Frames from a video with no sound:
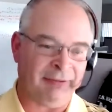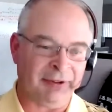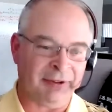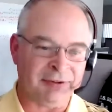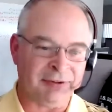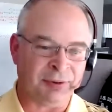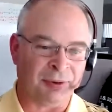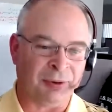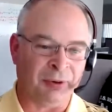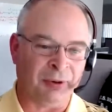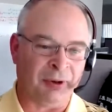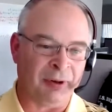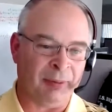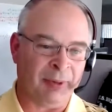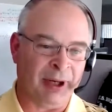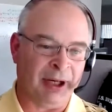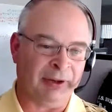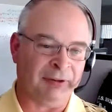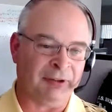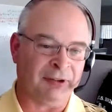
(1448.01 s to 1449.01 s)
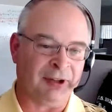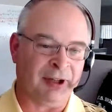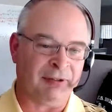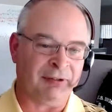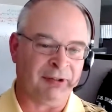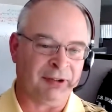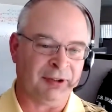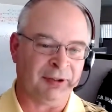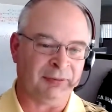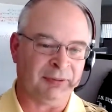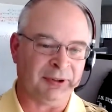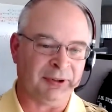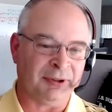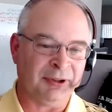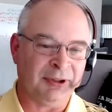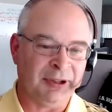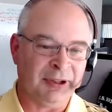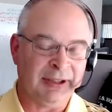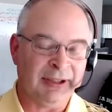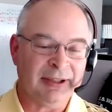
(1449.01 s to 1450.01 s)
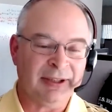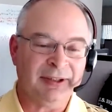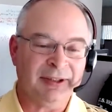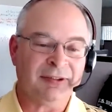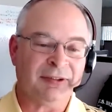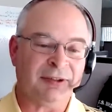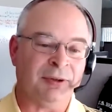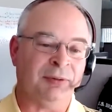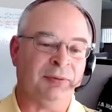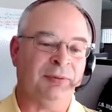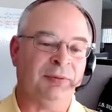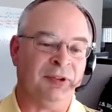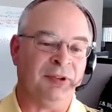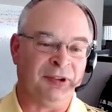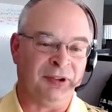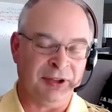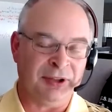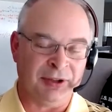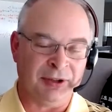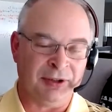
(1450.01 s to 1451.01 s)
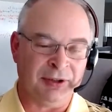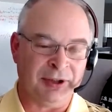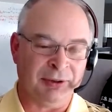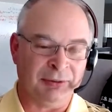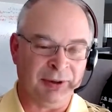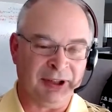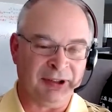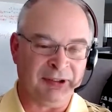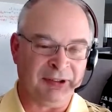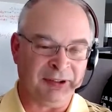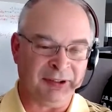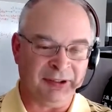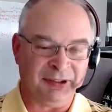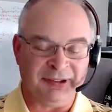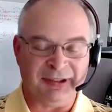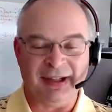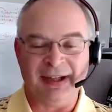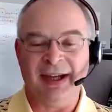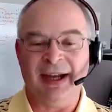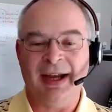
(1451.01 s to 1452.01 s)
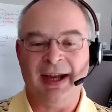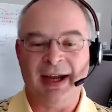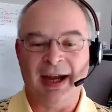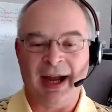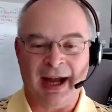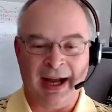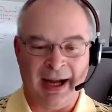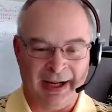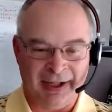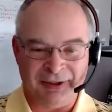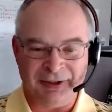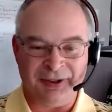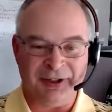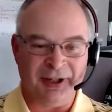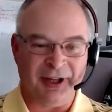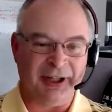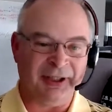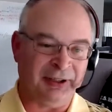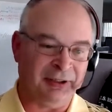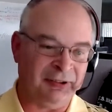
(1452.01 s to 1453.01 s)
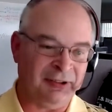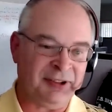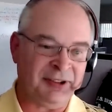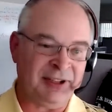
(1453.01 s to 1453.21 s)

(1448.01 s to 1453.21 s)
So for security reasons, I could not use Teams to meet with a government contractor.